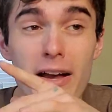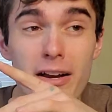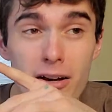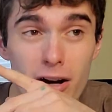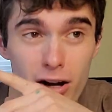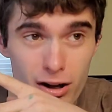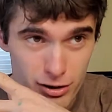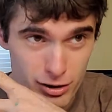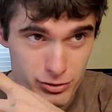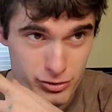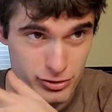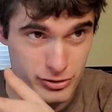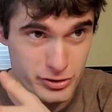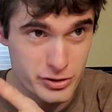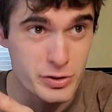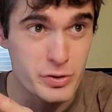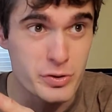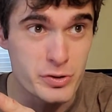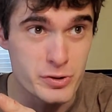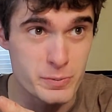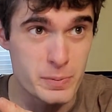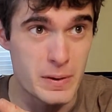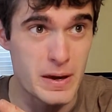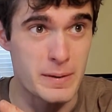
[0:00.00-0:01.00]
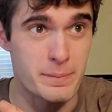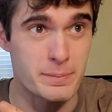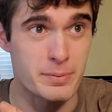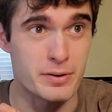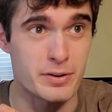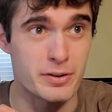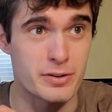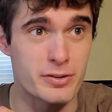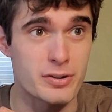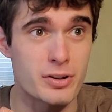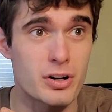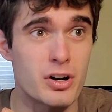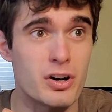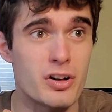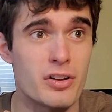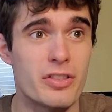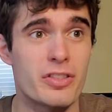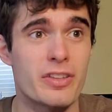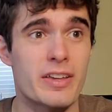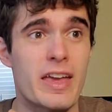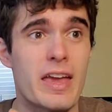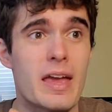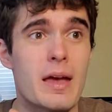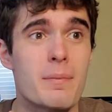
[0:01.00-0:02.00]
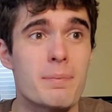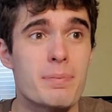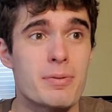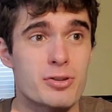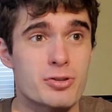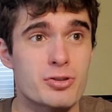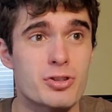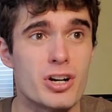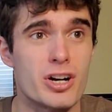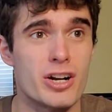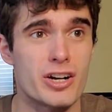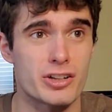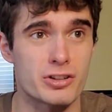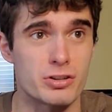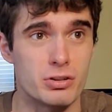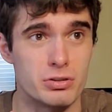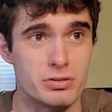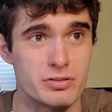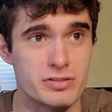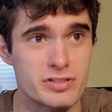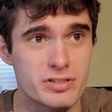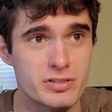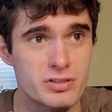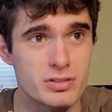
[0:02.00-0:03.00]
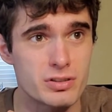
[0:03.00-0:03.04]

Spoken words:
college's newspaper is called the Campus Chronicles.